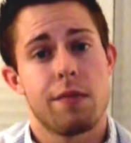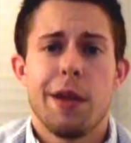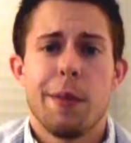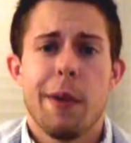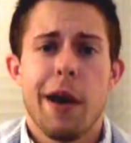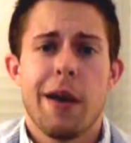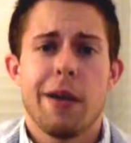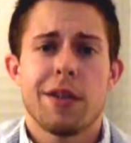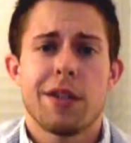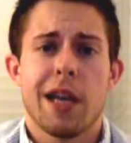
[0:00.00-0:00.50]
The
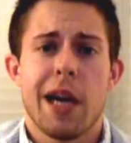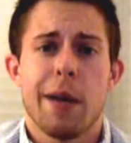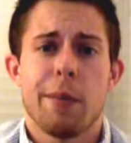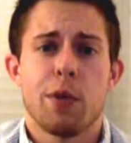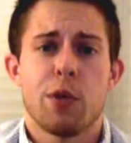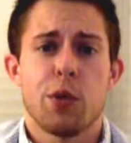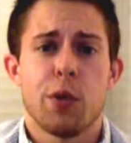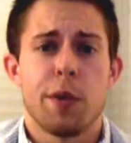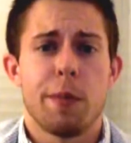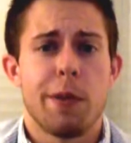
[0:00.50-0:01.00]
amount of time
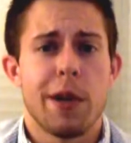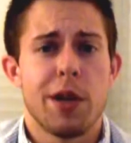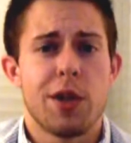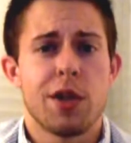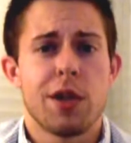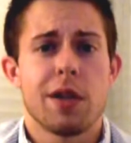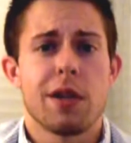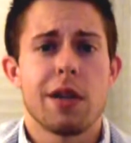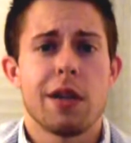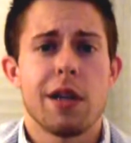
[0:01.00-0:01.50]
between
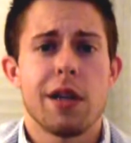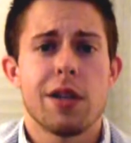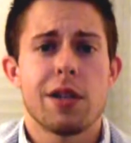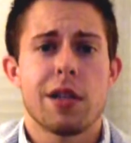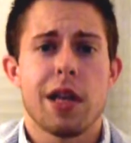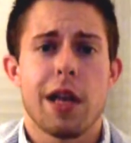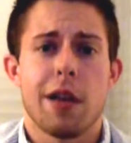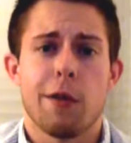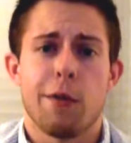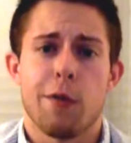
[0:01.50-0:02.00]
pitching the
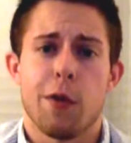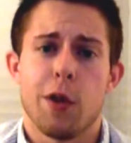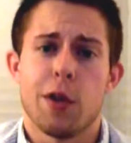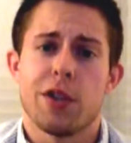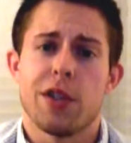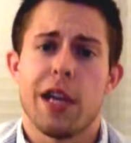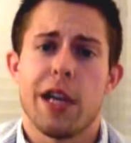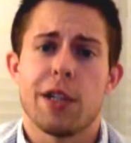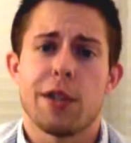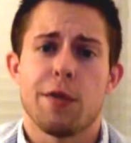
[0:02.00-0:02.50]
yeast and the
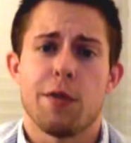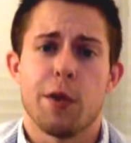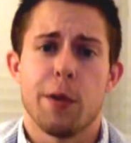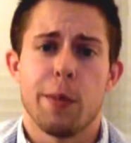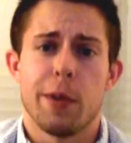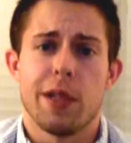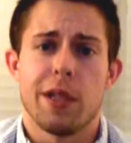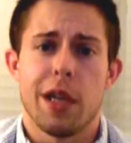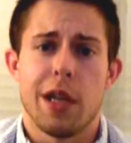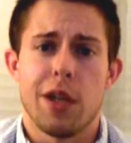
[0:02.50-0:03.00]
first signs of
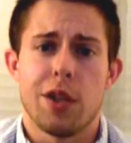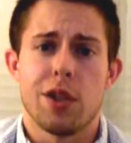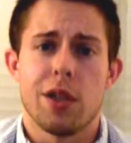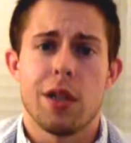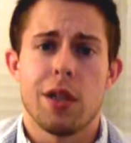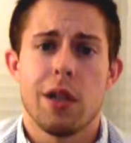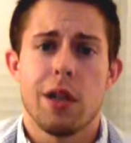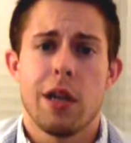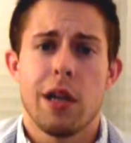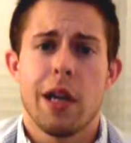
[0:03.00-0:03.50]

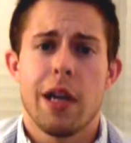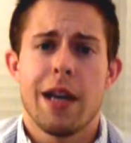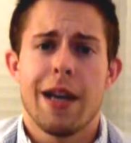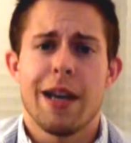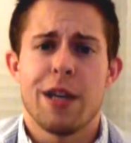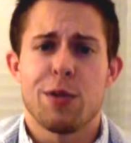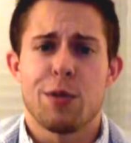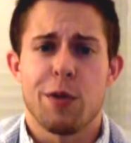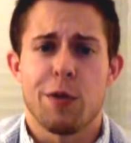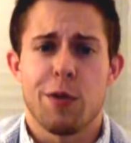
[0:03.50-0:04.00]
fermentation
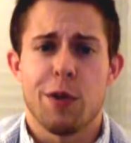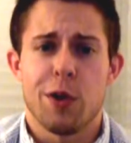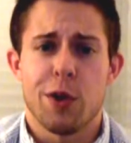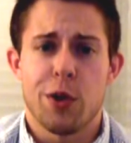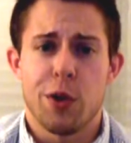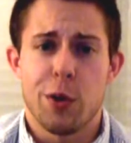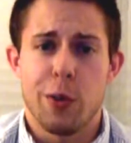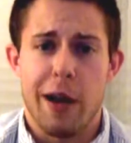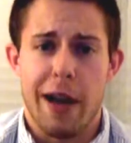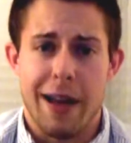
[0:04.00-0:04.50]
is
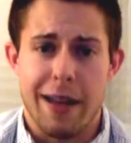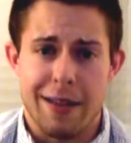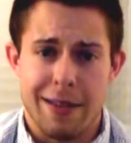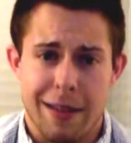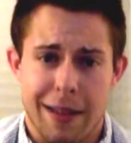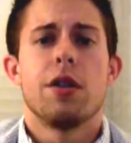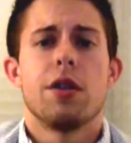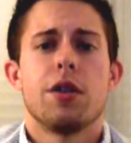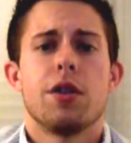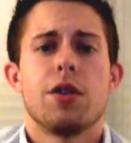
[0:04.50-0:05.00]
referred to as
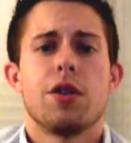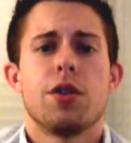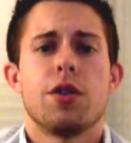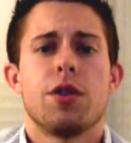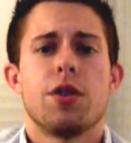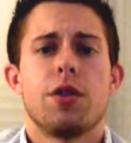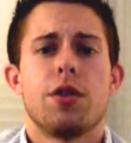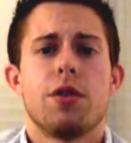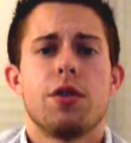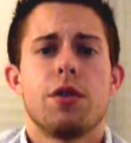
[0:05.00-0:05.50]

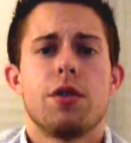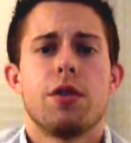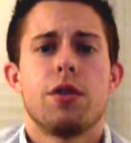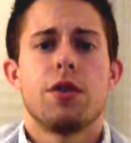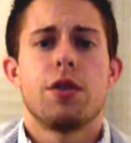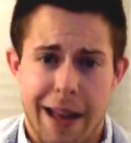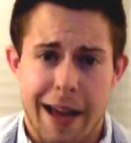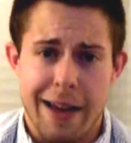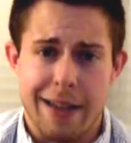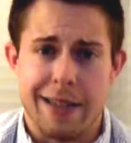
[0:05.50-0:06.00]

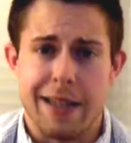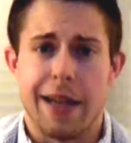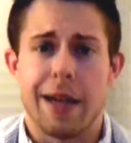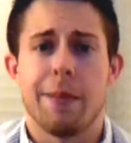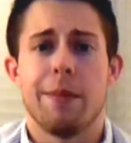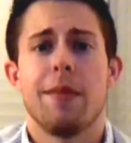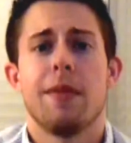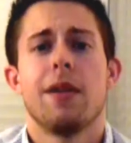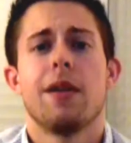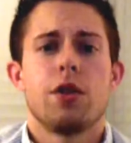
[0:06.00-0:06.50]
lag
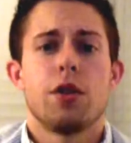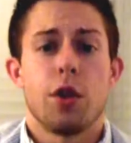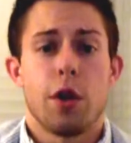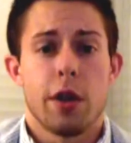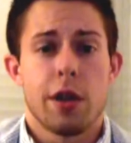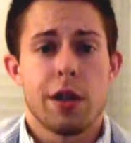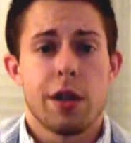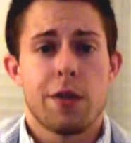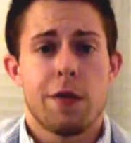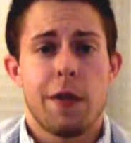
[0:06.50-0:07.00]
time.
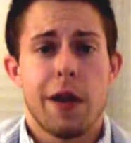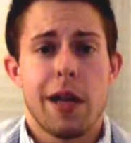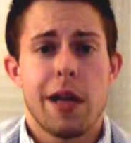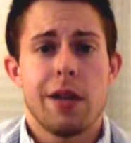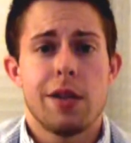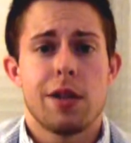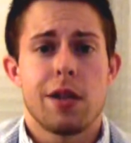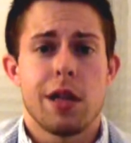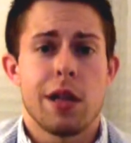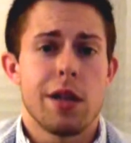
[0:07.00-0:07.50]
During this
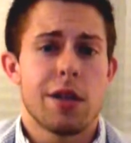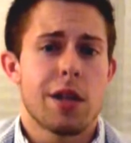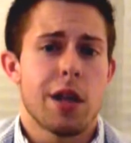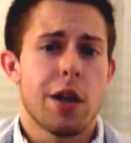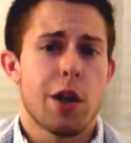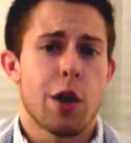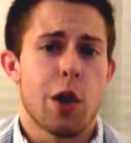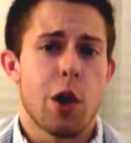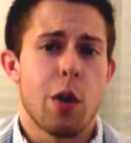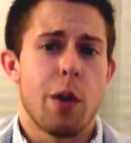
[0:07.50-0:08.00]
phase, the yeast
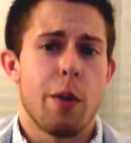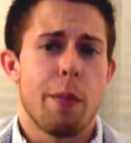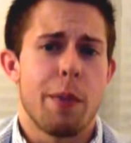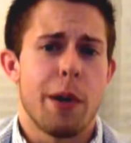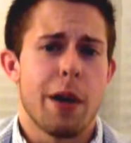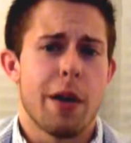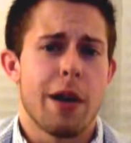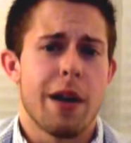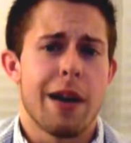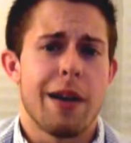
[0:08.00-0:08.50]
undergo a
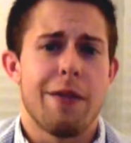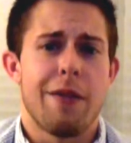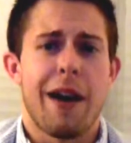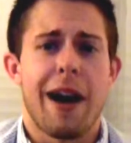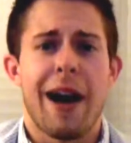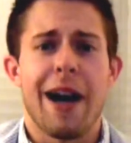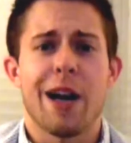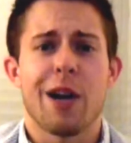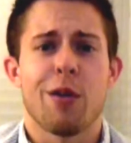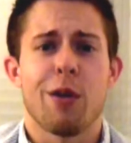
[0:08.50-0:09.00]
period of
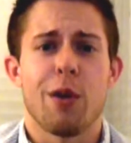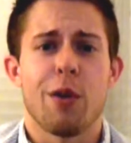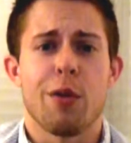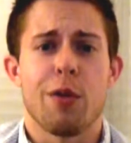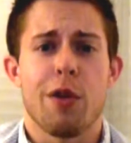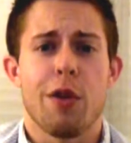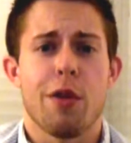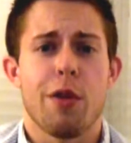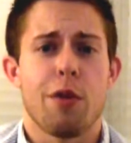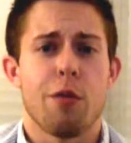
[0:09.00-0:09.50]
high
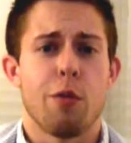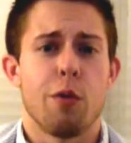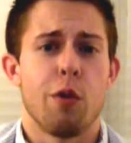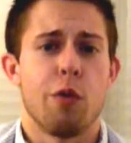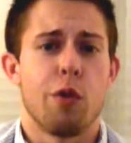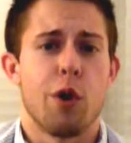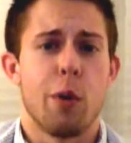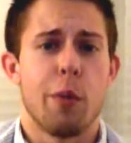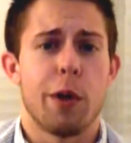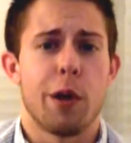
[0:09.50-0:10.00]
growth
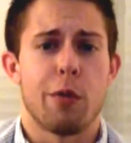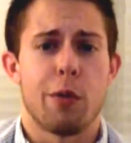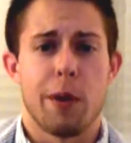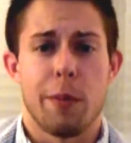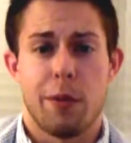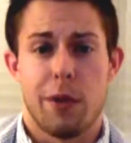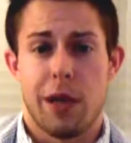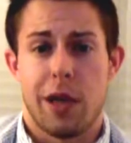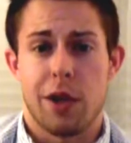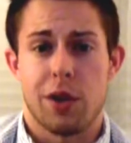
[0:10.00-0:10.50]
through aerobic
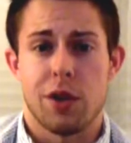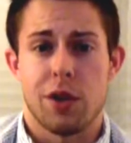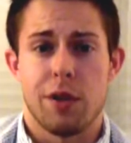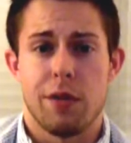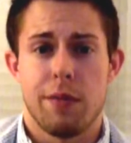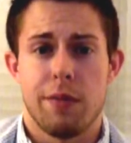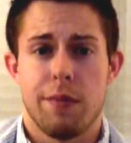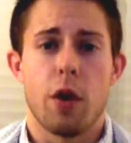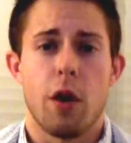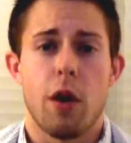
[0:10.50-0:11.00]
reproduction.
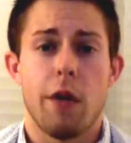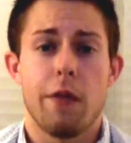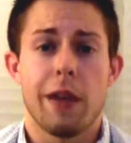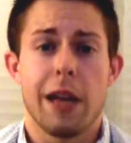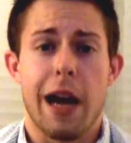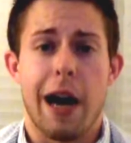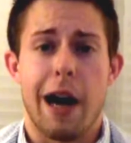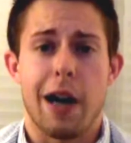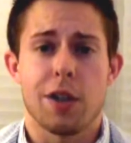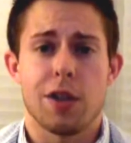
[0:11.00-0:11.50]
When all
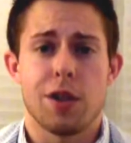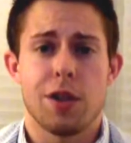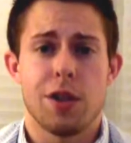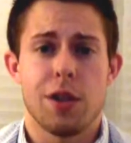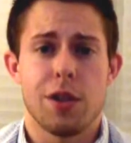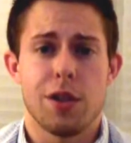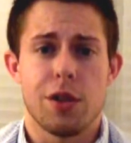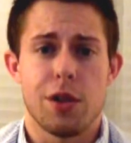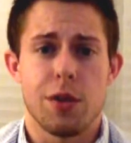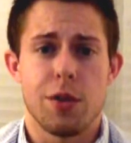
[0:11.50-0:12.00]
the
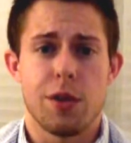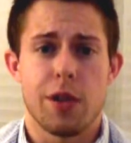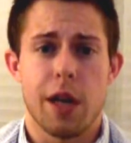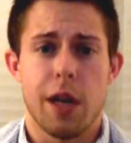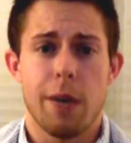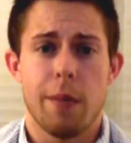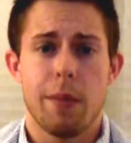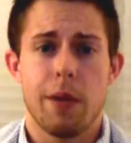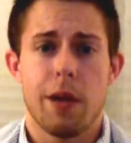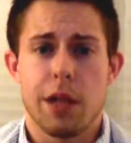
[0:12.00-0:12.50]
oxygen is used
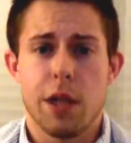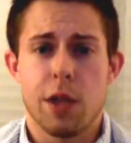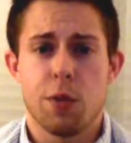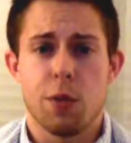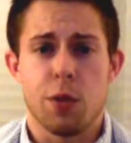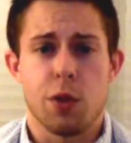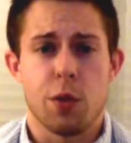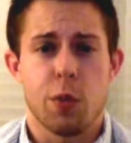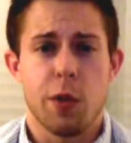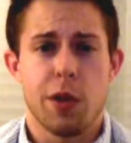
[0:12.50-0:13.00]
up, the
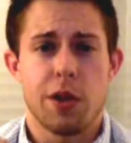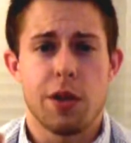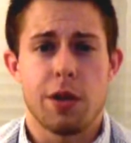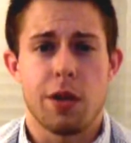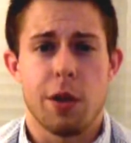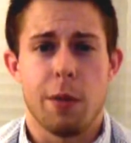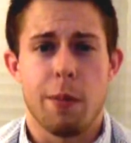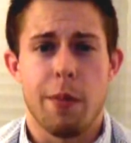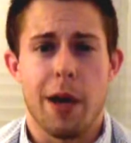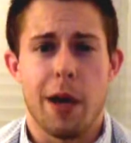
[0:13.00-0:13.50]
yeast will
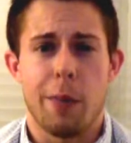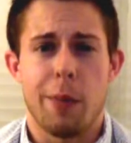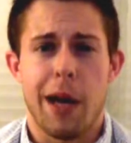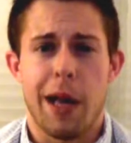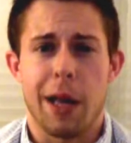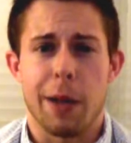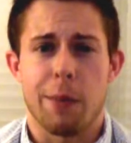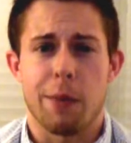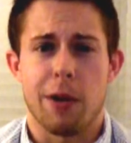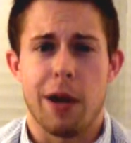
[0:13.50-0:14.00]
switch their
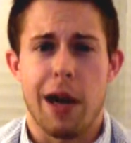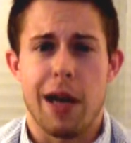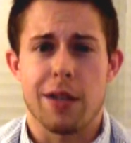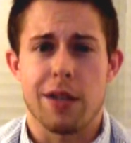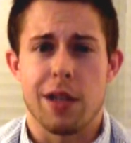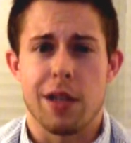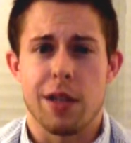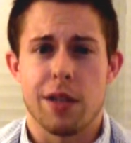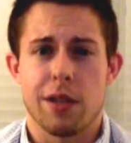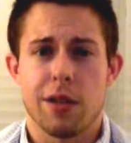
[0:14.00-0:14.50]
metabolic
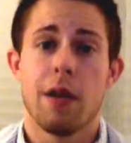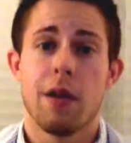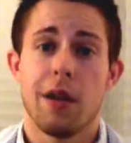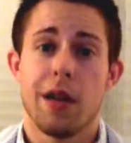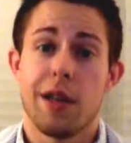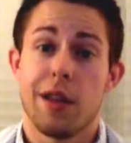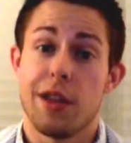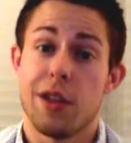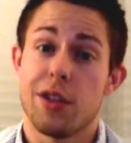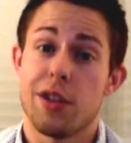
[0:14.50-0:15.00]
process.
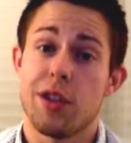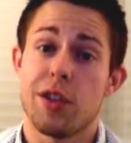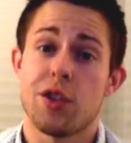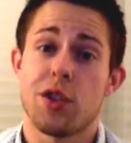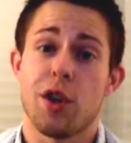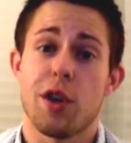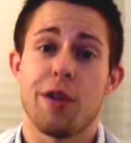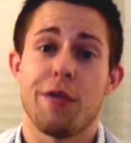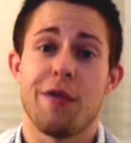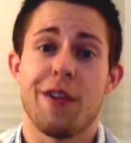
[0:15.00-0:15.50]
This is the
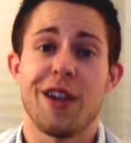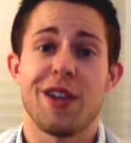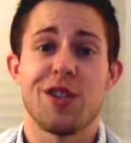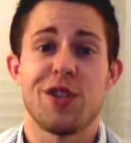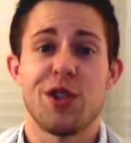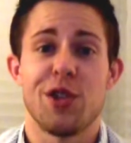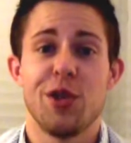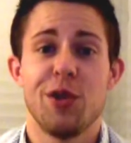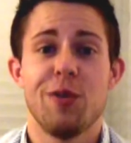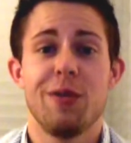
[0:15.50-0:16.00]
start of
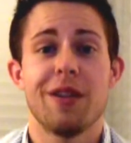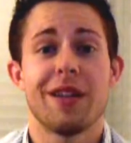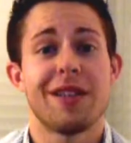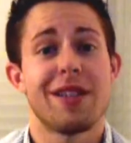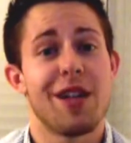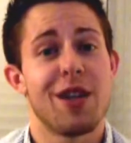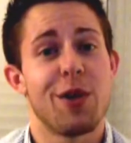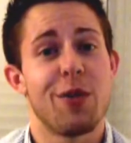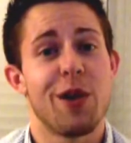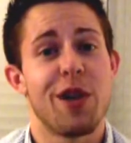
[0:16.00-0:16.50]
phase 2,
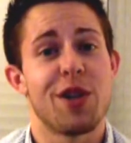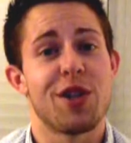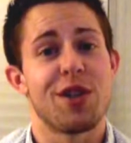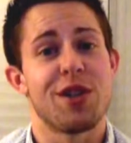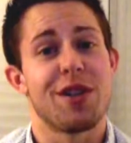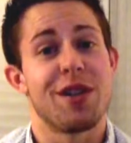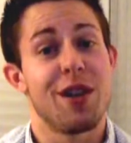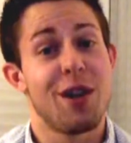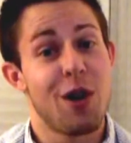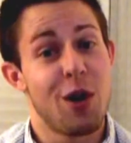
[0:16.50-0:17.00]

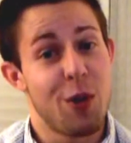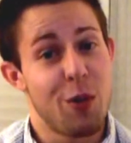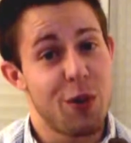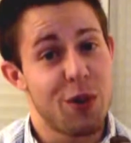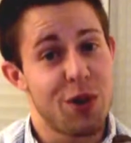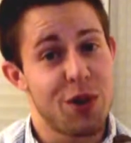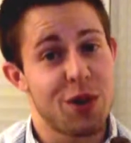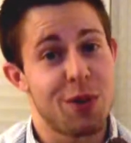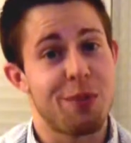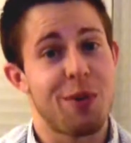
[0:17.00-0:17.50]
attenuation,
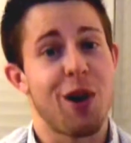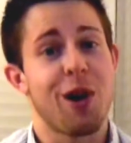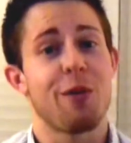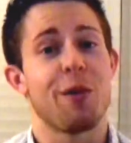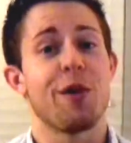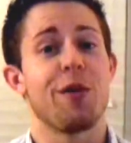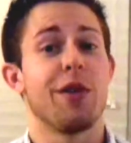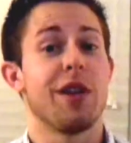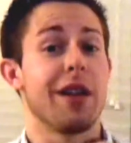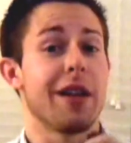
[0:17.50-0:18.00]
which is the
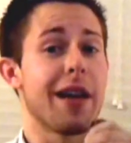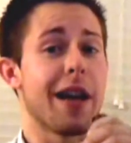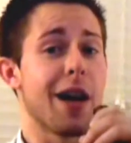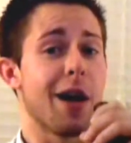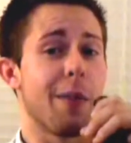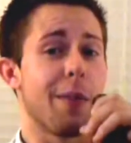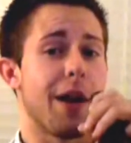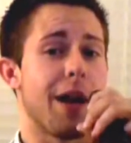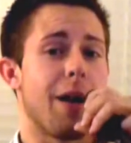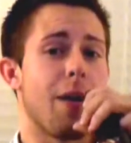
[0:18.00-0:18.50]
part we really
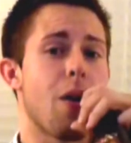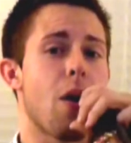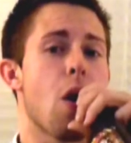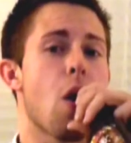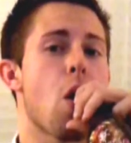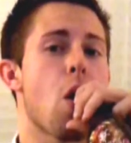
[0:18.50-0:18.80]
care about.